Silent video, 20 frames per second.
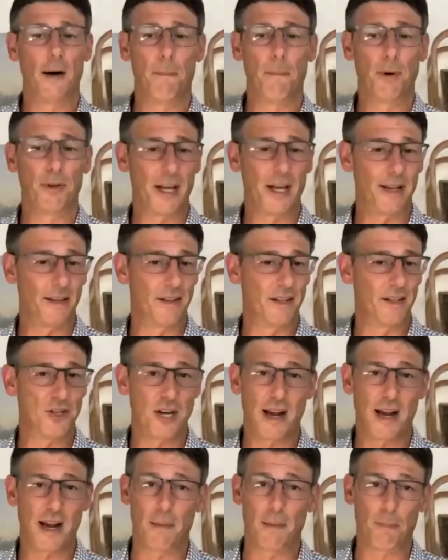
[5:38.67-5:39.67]
put that in the
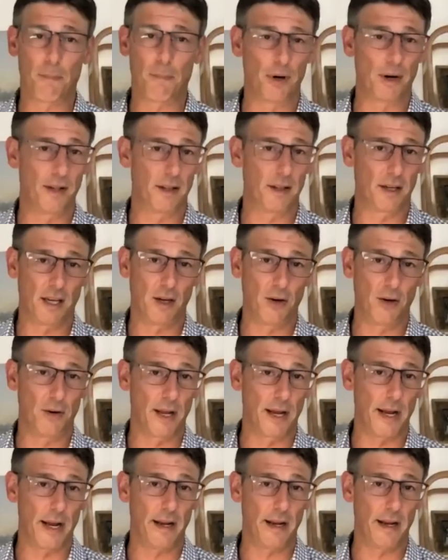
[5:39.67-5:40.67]
chat, put it in the
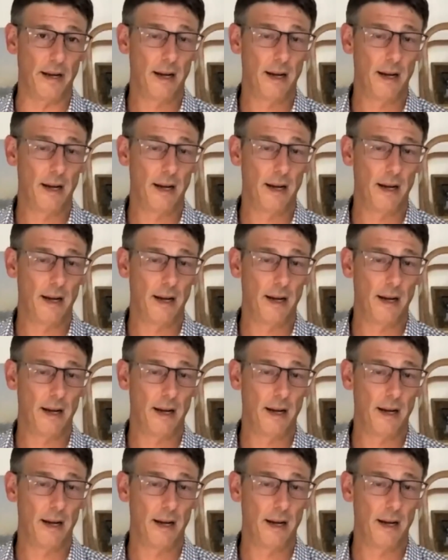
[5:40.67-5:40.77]
Q&A.